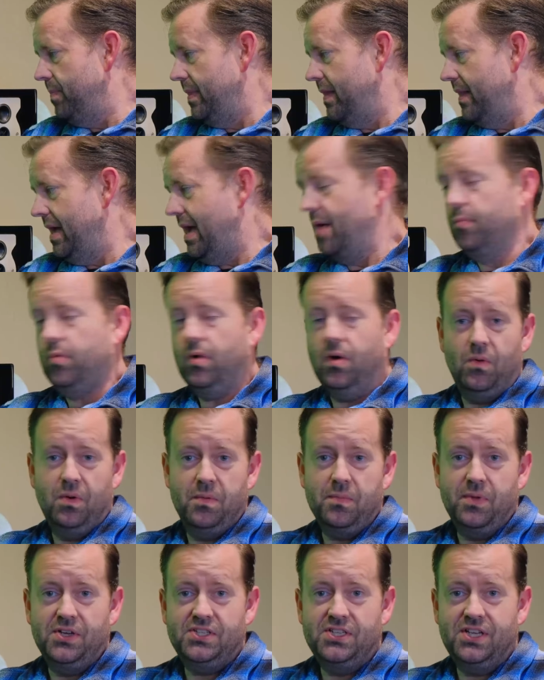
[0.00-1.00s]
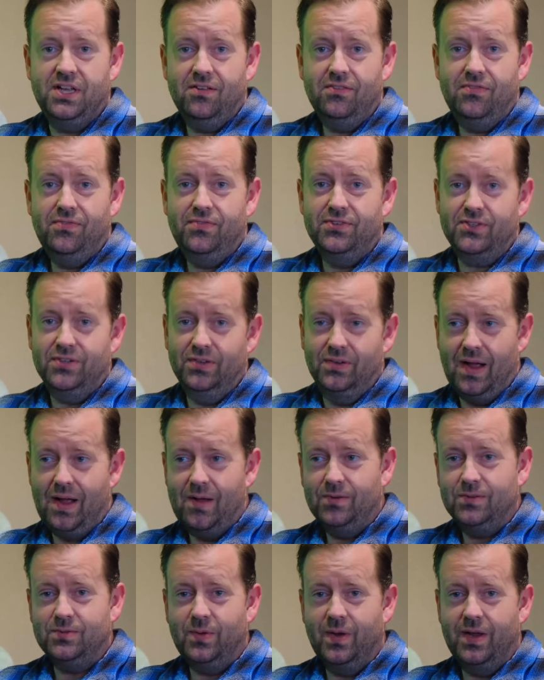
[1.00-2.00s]
I bought one myself, so I
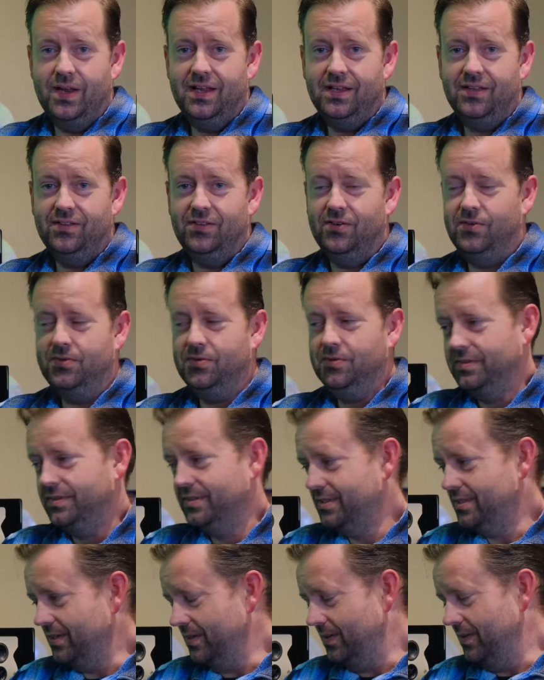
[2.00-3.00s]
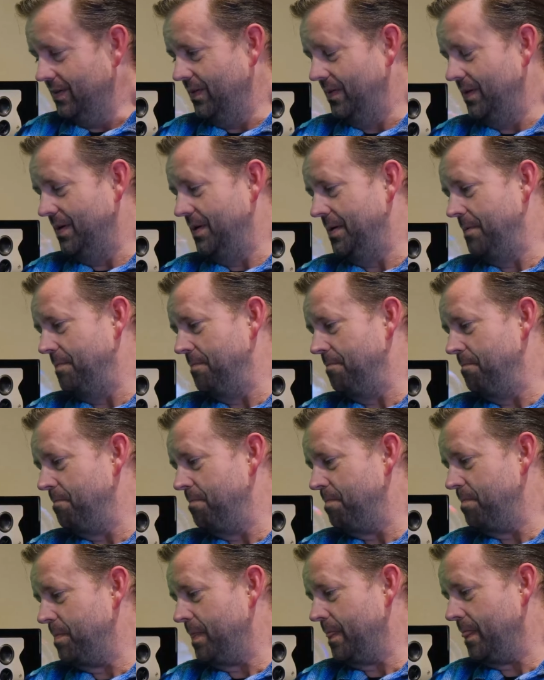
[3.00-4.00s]
was waiting too. So
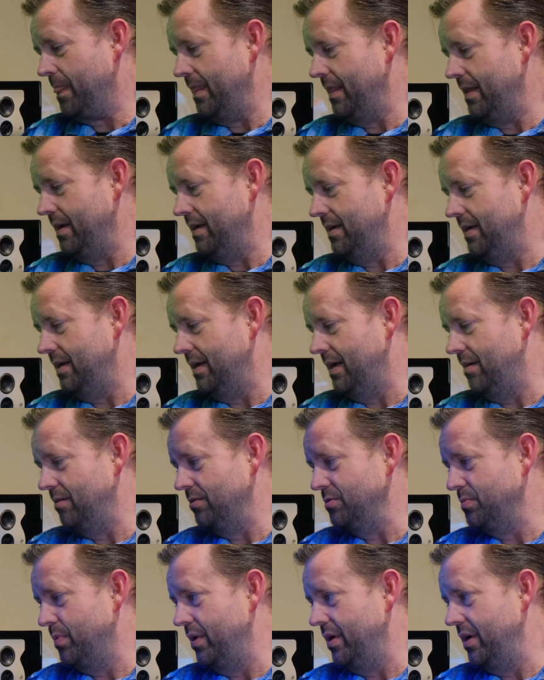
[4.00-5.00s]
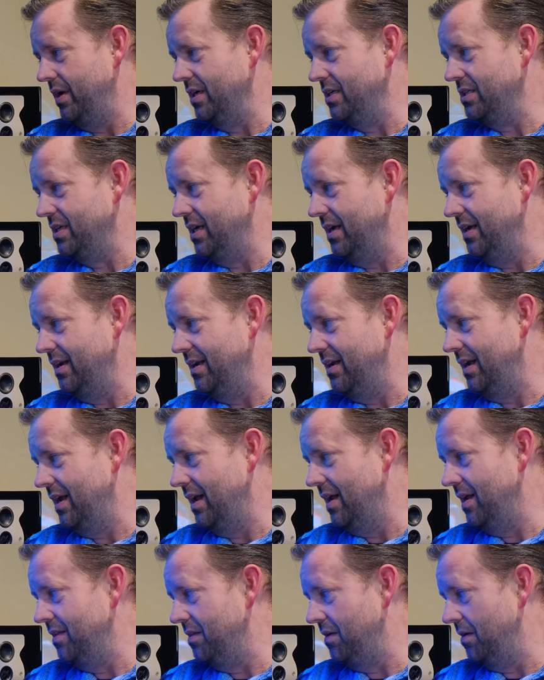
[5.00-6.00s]
I was pretty excited to
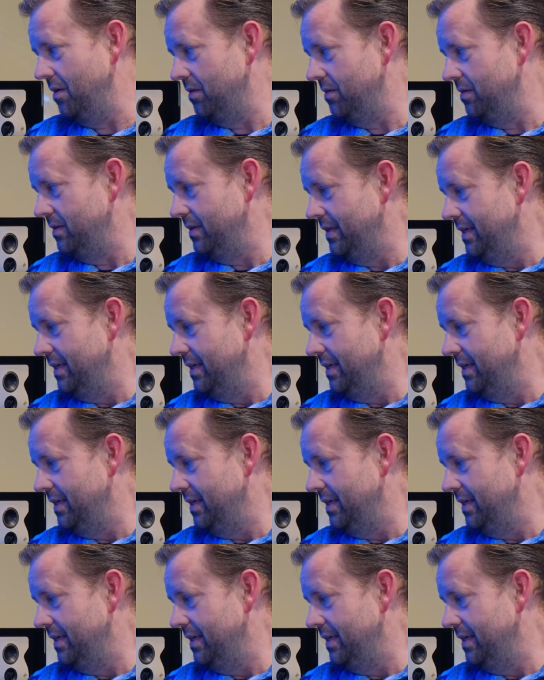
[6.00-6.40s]
get it, though.